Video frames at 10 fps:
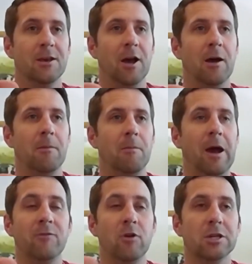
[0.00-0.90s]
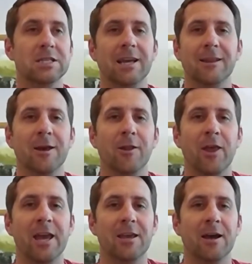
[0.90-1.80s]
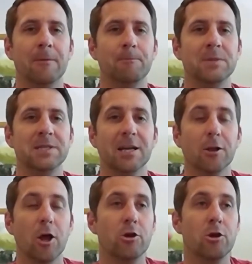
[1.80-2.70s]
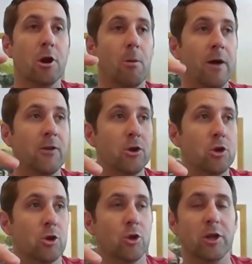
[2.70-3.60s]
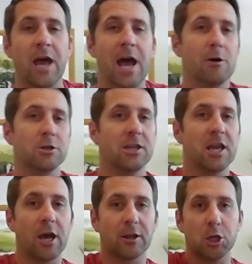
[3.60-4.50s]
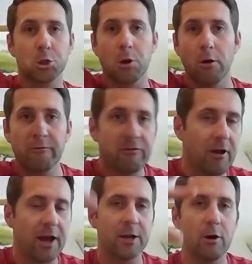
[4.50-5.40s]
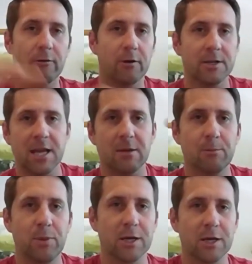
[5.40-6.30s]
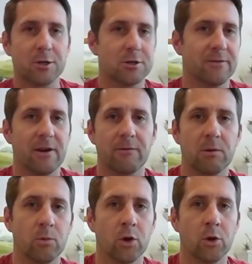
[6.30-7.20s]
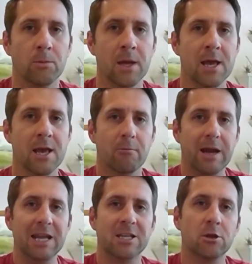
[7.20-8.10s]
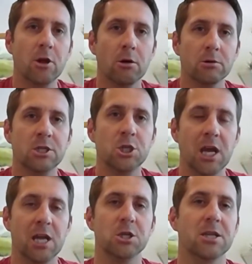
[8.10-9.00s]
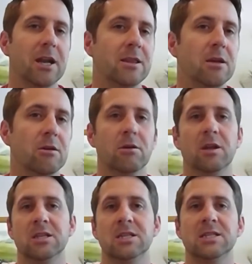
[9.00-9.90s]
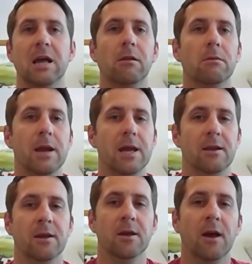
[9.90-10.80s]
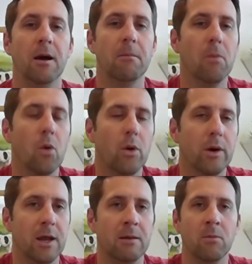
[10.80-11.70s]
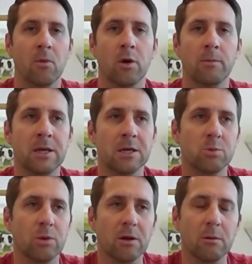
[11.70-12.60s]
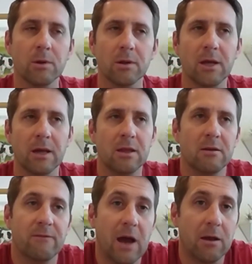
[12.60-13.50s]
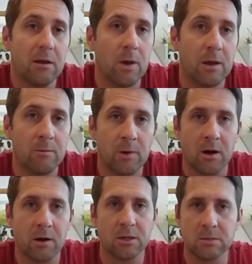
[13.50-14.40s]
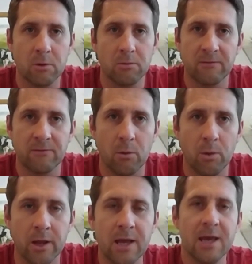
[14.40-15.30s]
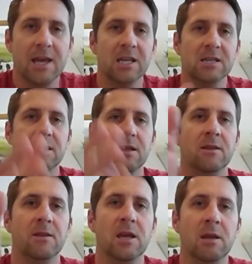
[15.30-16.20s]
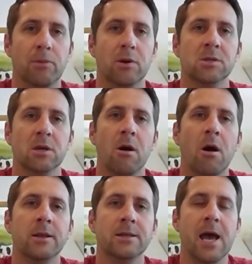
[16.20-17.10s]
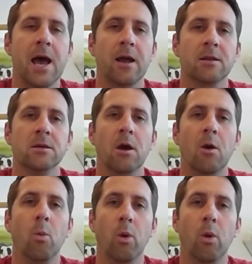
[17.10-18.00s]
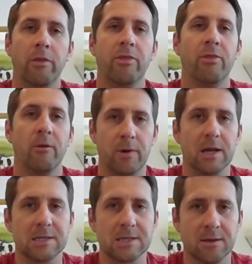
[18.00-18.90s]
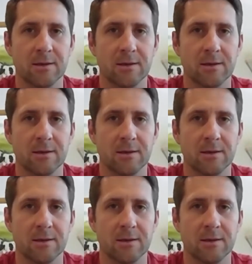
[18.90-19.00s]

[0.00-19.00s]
I've noticed lately on like Zillow, you go on there and you can look at the house and they got the drone flying over and taking pictures of every room, right? It's those changes that I think are going to accelerate more and more, because we're going to really, I think, evaluate, regardless moving forward, is in-person contact worth the risk?